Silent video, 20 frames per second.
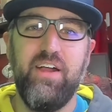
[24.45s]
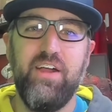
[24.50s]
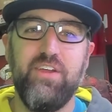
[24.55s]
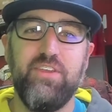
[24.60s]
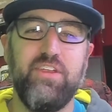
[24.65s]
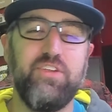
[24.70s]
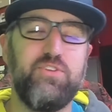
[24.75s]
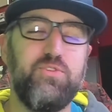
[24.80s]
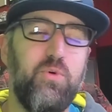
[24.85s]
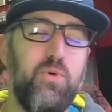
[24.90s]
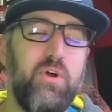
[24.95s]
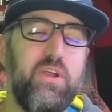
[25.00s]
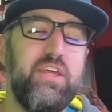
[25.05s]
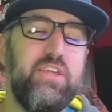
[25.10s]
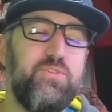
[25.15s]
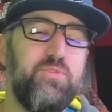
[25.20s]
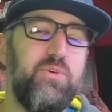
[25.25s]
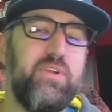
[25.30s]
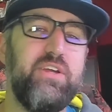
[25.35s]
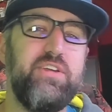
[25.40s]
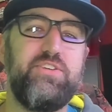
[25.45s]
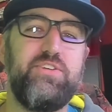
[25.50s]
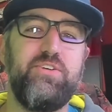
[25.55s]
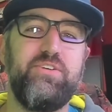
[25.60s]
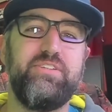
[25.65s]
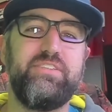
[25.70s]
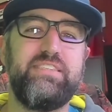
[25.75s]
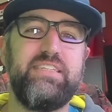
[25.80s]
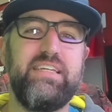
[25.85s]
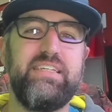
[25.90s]
The 2022
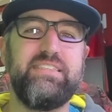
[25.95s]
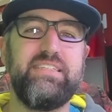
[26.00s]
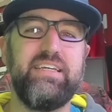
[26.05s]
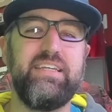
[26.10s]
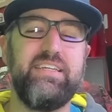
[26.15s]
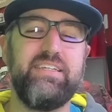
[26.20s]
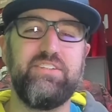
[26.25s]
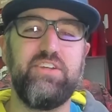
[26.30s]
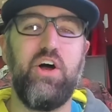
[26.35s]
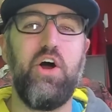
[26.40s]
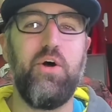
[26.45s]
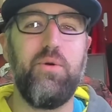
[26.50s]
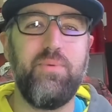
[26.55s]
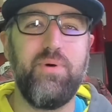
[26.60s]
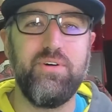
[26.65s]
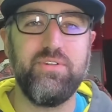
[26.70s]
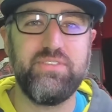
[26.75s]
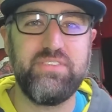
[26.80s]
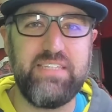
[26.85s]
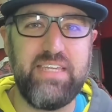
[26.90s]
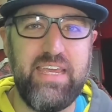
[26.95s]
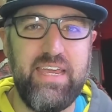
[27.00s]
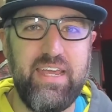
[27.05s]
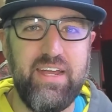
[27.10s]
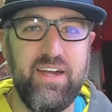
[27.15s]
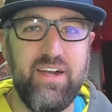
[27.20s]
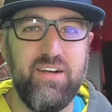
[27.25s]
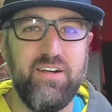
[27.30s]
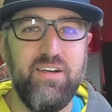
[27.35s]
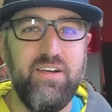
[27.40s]
season is almost
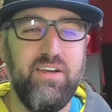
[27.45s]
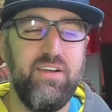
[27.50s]
here.